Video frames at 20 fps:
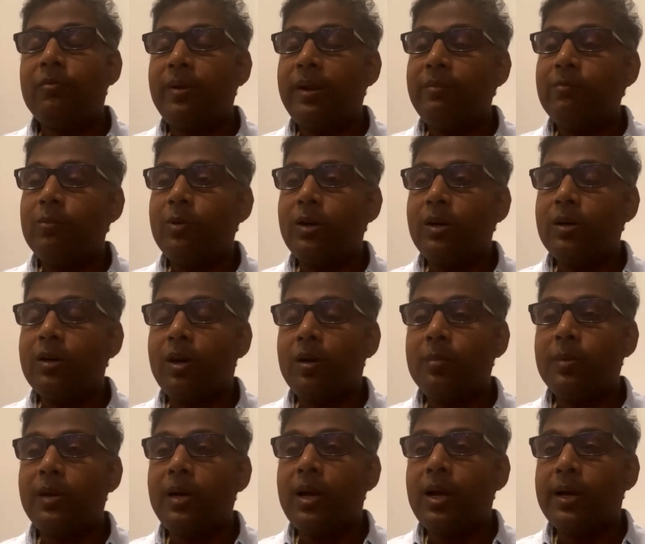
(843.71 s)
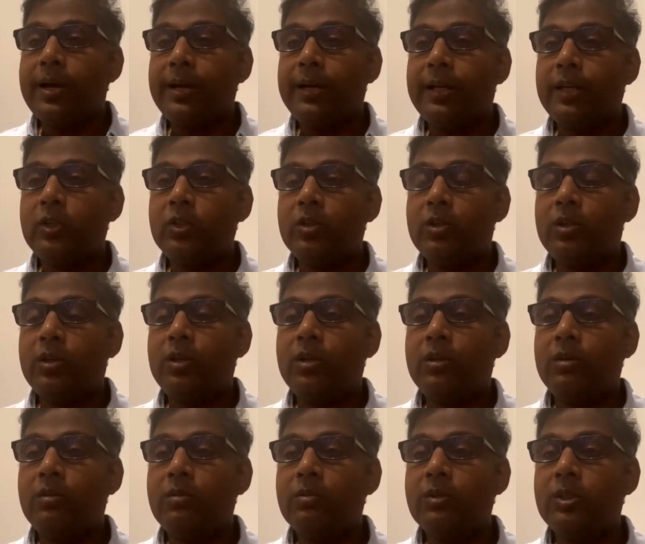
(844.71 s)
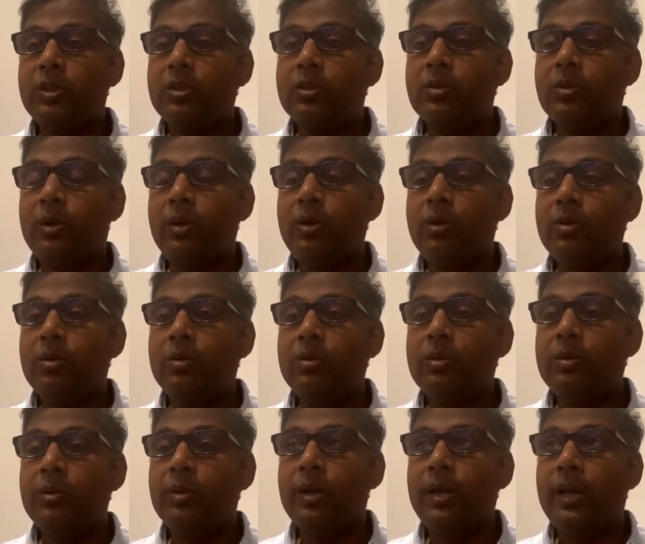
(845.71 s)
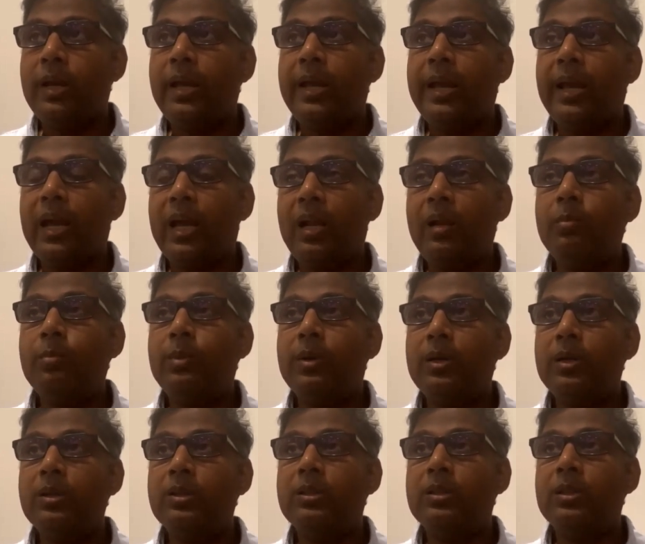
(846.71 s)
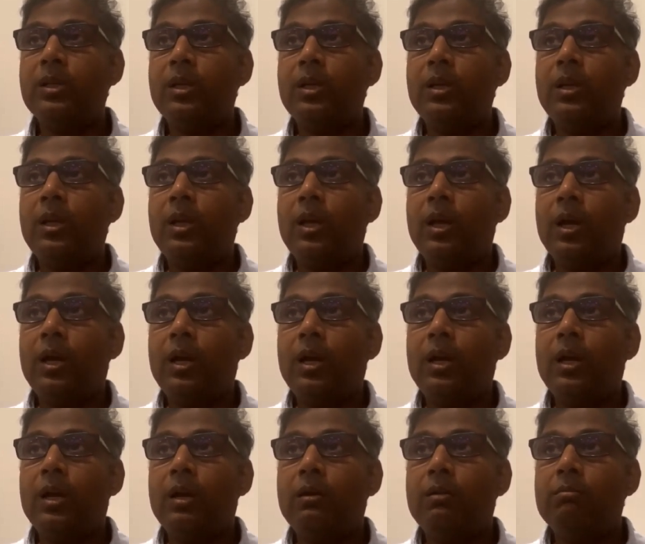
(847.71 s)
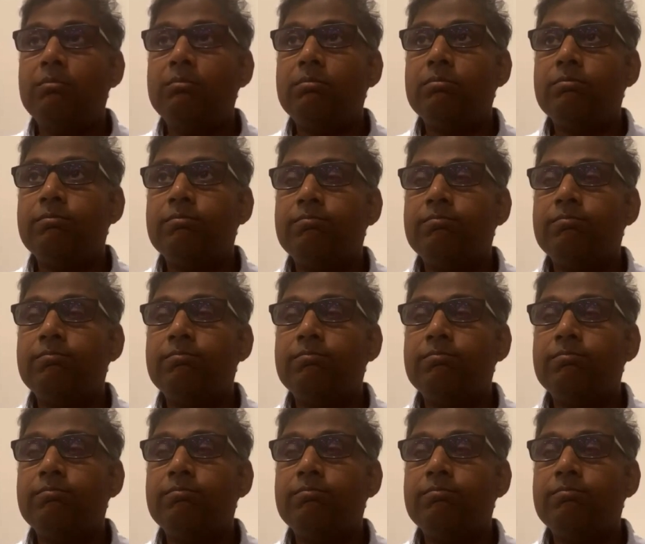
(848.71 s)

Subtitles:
framework, common architecture, which is going to help us um,